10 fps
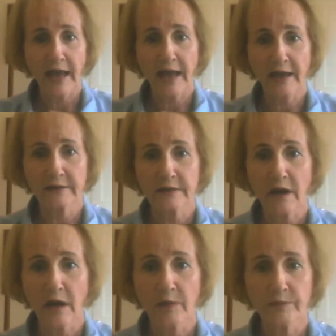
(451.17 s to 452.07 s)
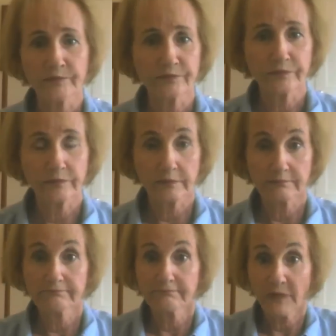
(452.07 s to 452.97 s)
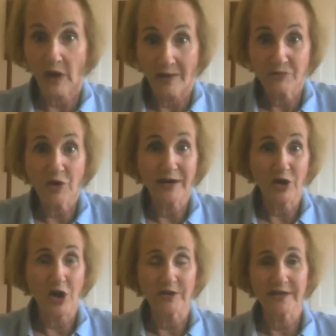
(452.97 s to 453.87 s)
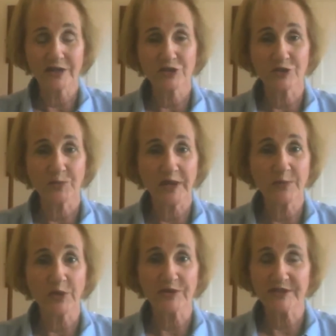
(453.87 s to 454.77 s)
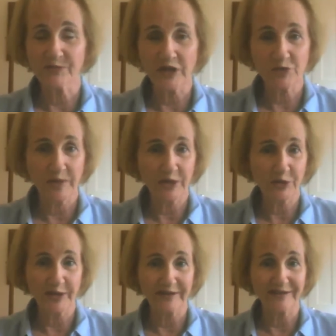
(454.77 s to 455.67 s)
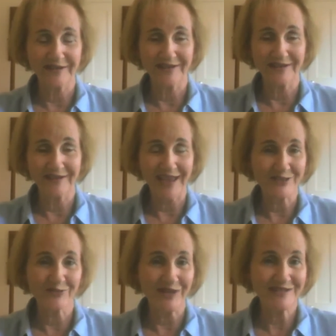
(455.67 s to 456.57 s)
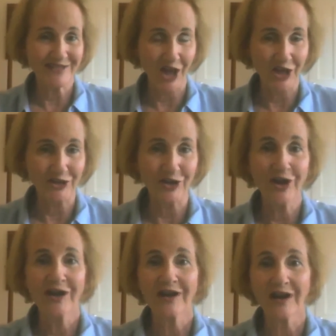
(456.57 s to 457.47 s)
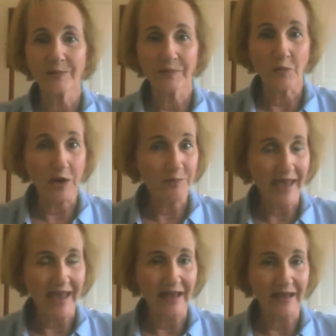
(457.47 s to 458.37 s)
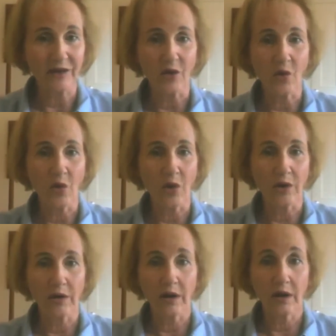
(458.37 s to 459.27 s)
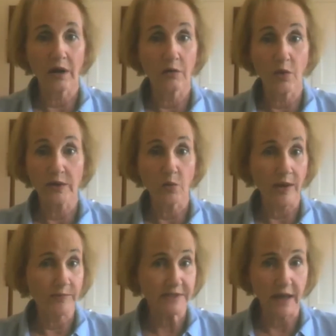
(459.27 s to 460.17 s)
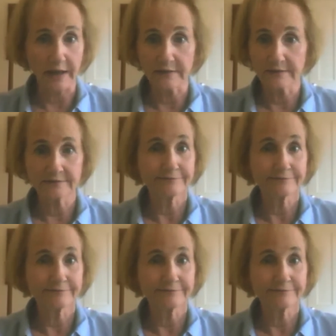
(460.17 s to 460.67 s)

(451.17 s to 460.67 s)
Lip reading: And I'm trying to call attention to people. This is much bigger than a case of my son, one man, or one website.